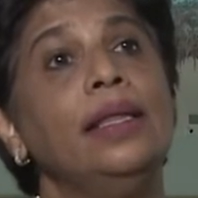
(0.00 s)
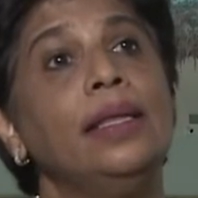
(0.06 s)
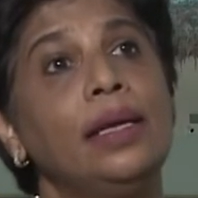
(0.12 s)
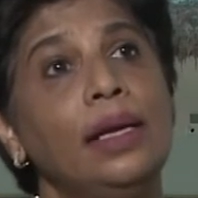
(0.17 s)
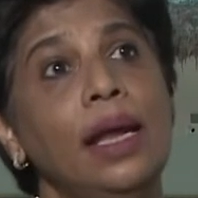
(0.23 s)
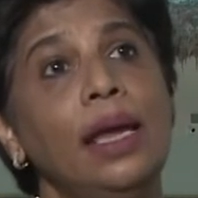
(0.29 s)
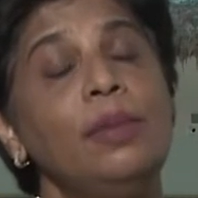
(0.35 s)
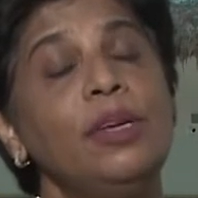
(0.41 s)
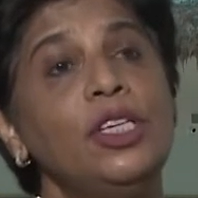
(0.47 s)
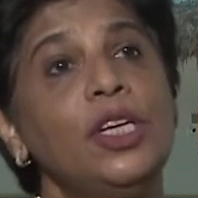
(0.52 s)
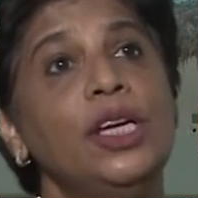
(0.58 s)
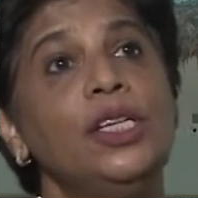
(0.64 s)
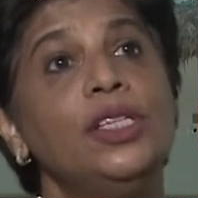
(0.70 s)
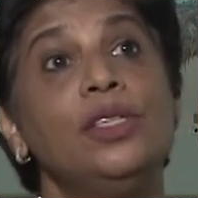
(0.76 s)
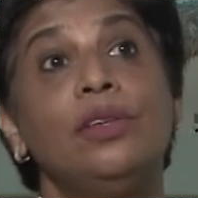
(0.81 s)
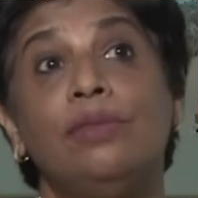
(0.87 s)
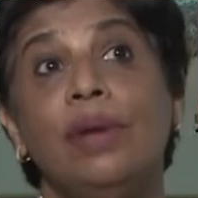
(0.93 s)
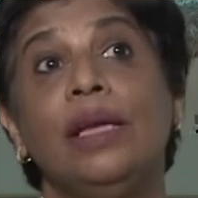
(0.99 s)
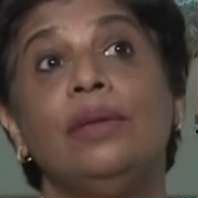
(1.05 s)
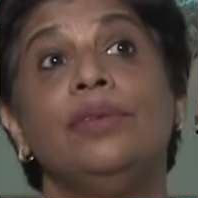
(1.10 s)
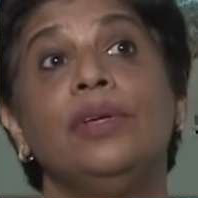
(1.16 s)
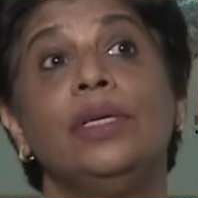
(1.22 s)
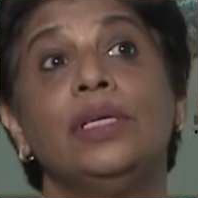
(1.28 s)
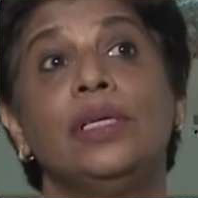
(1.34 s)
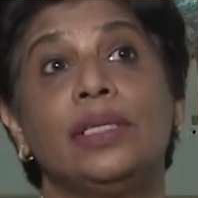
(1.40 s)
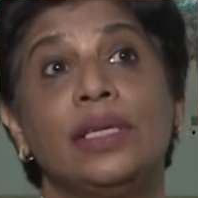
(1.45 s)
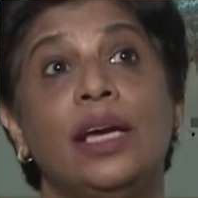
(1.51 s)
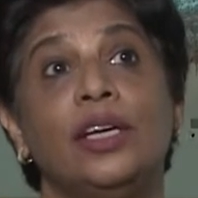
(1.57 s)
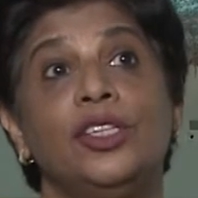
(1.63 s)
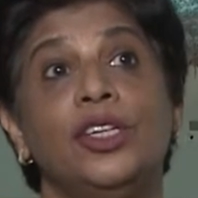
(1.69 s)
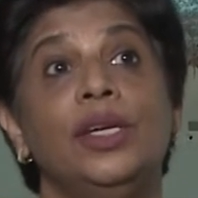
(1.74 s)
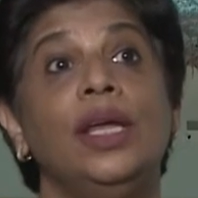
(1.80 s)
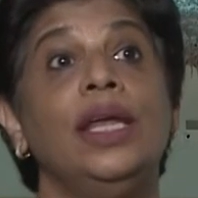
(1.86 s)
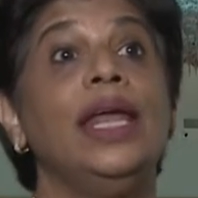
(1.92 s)
that climate change is a relevant
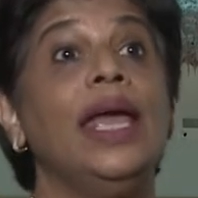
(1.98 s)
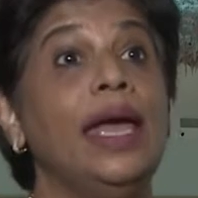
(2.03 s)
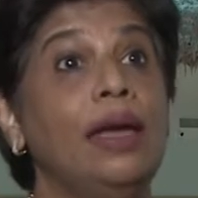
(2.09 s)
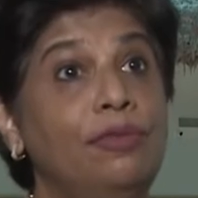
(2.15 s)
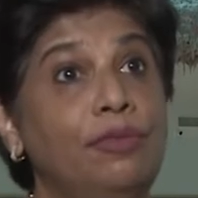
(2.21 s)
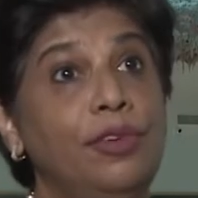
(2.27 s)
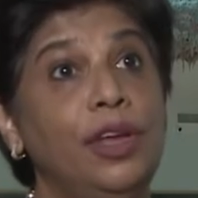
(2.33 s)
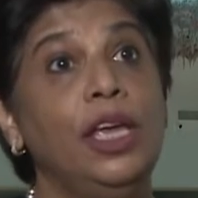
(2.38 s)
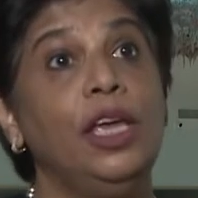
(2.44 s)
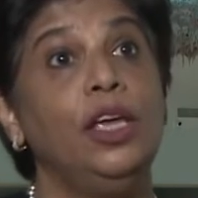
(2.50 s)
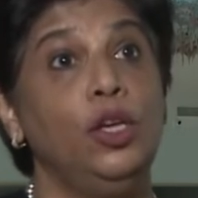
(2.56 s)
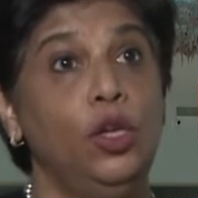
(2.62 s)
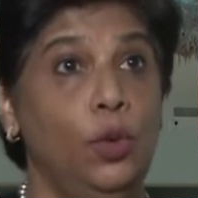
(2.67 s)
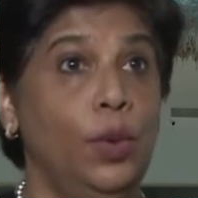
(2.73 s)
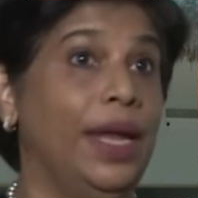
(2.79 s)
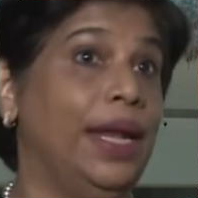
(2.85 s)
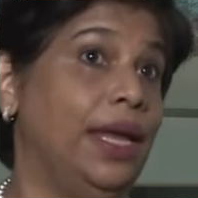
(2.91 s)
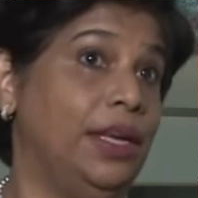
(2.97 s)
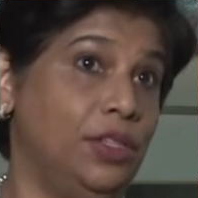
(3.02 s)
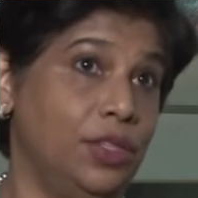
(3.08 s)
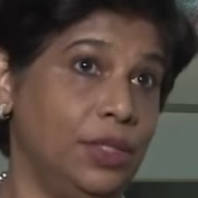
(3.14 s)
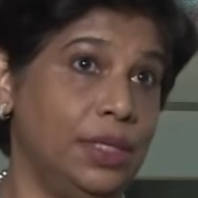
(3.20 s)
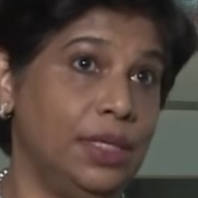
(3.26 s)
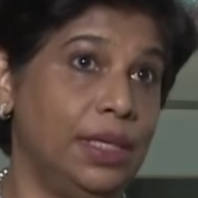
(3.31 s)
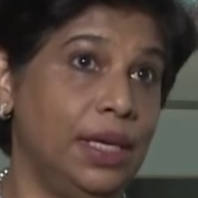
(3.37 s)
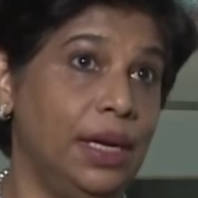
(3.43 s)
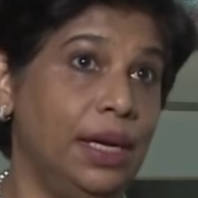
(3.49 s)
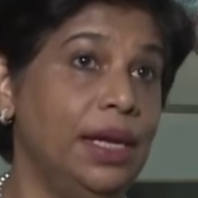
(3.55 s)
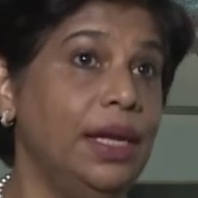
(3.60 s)
discussion in every UN agency,